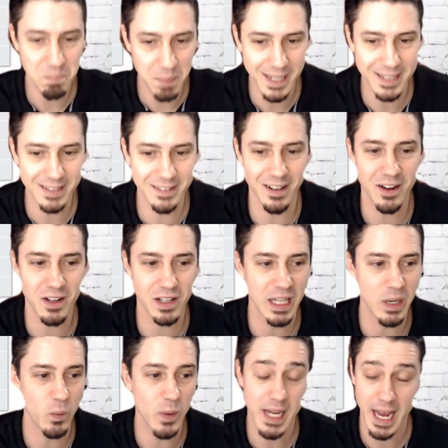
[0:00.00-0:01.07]
But
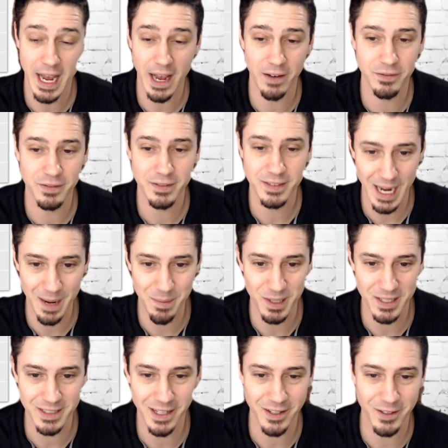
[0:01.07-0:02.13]
luckily, we have
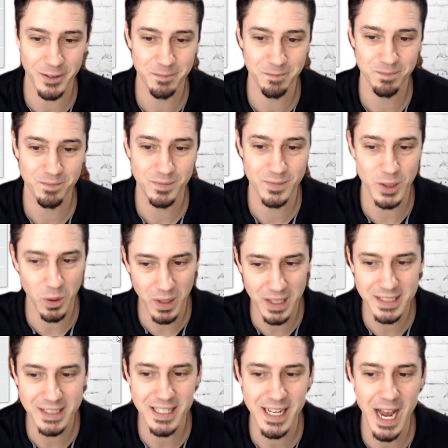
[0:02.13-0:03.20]
TimeXtender. So
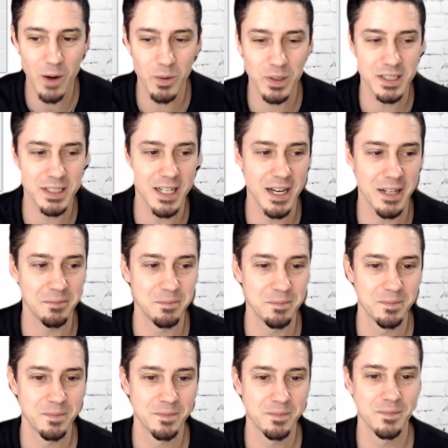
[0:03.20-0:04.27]
let's see how it's done.
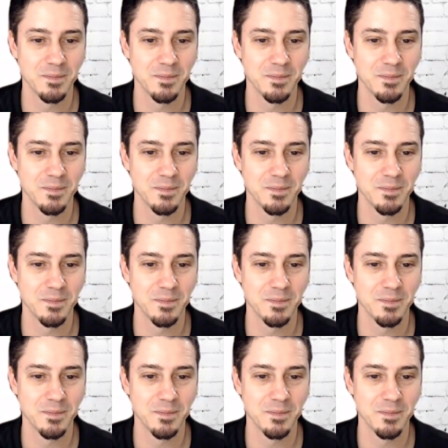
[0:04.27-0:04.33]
